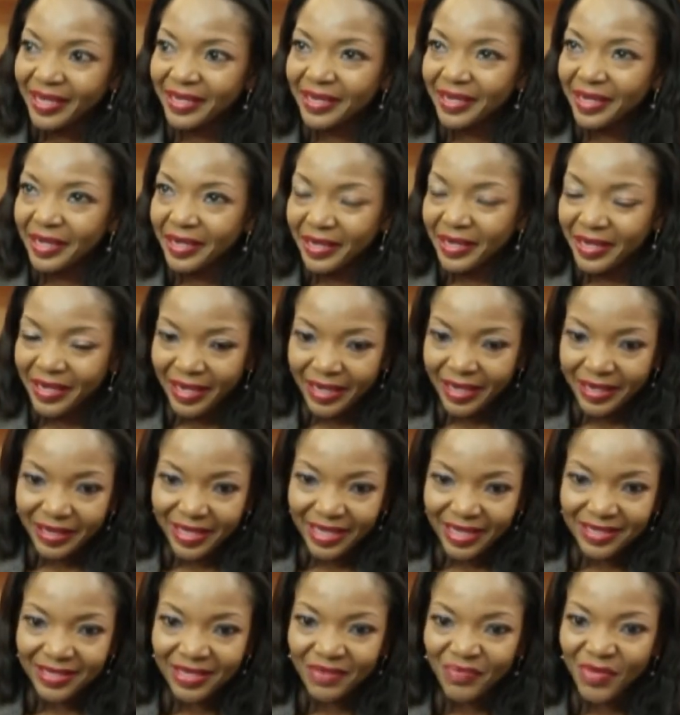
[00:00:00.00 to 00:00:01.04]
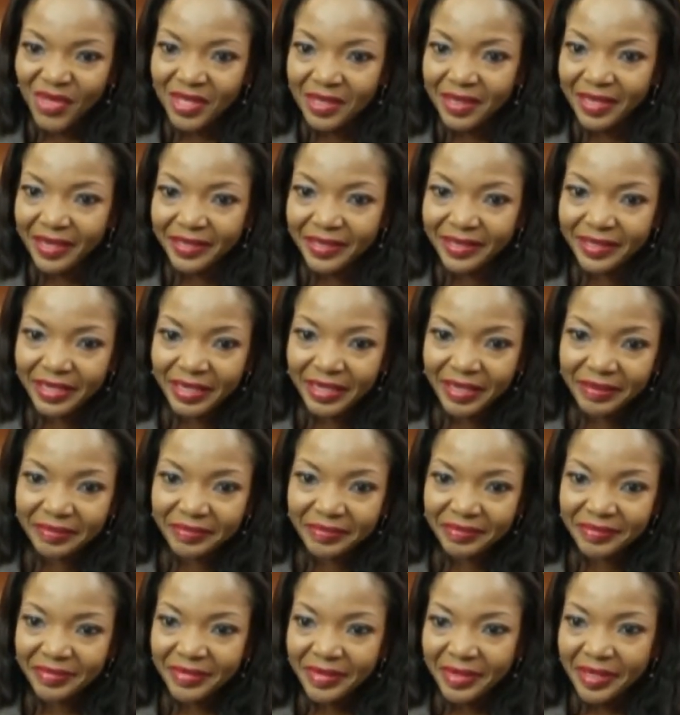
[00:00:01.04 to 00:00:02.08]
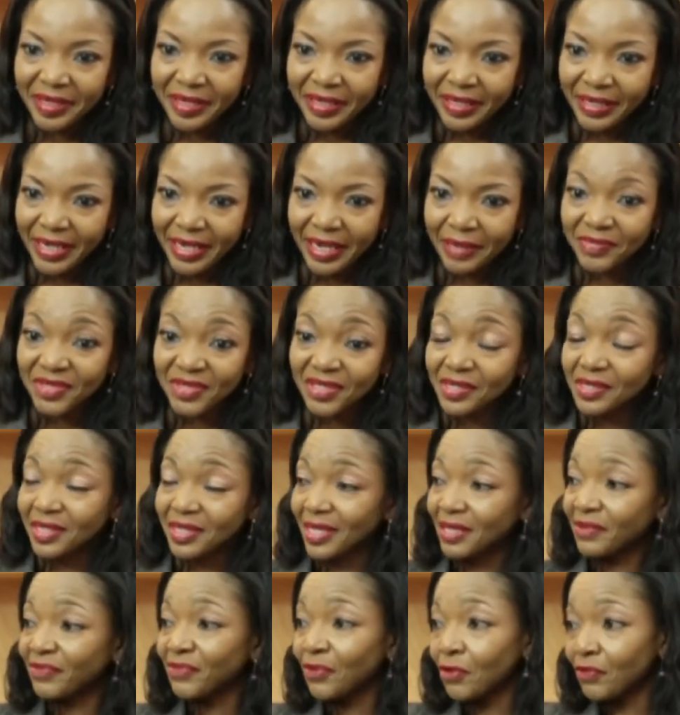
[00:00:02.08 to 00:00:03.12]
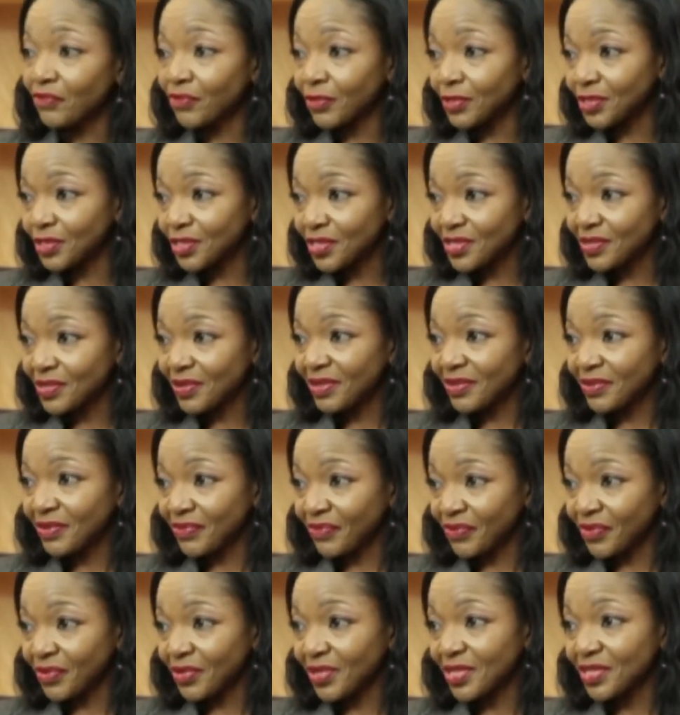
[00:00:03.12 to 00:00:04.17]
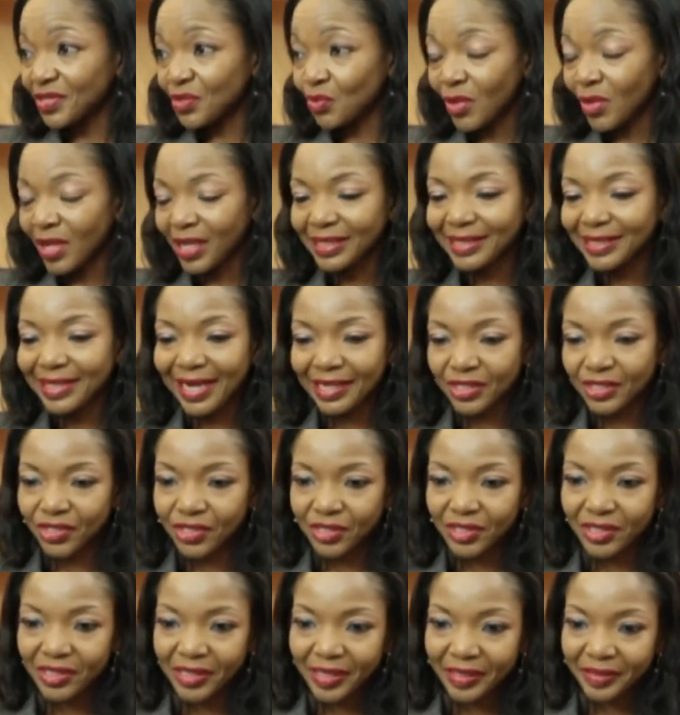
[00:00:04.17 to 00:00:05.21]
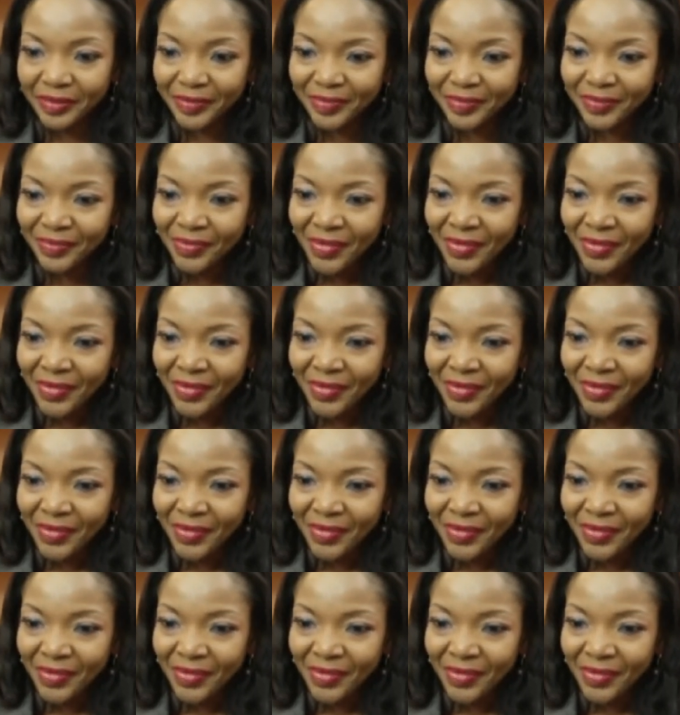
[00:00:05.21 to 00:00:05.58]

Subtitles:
And that's something that NIBSS is at the forefront as well nationally.